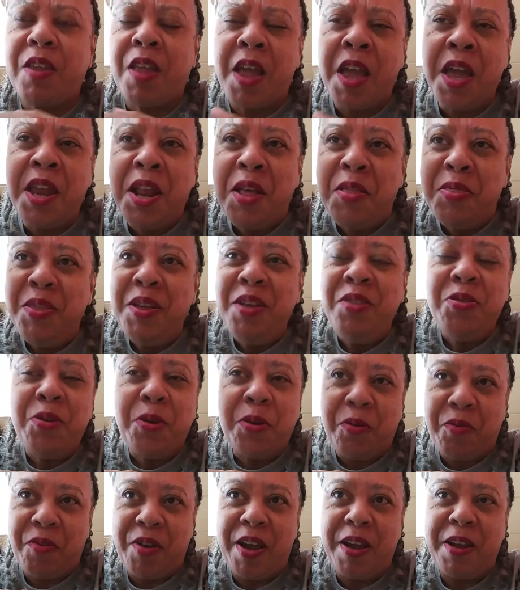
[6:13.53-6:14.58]
And I think
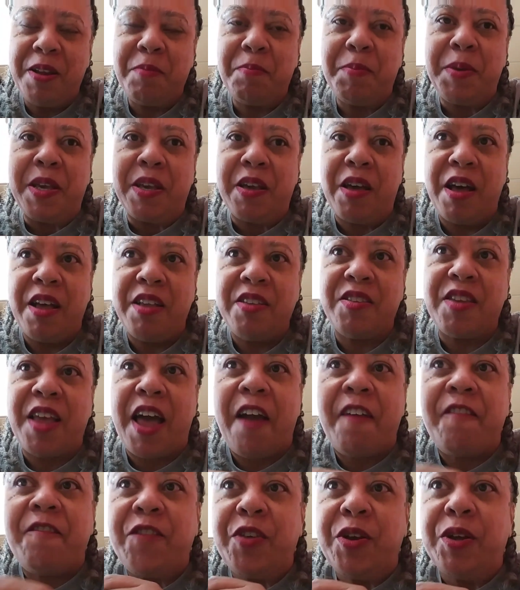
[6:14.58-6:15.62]
they're great because
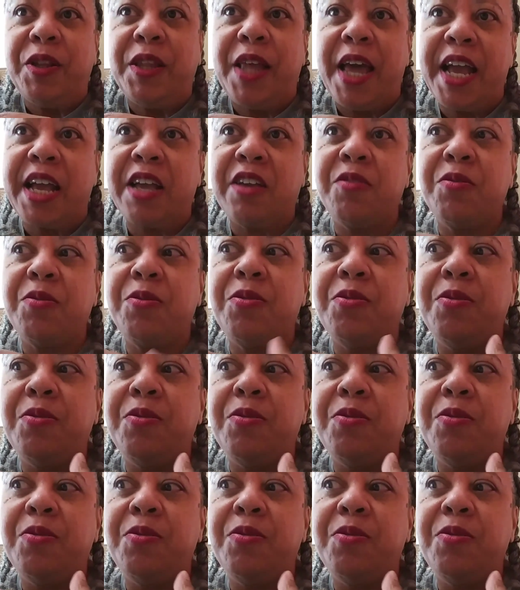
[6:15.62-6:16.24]
I feel like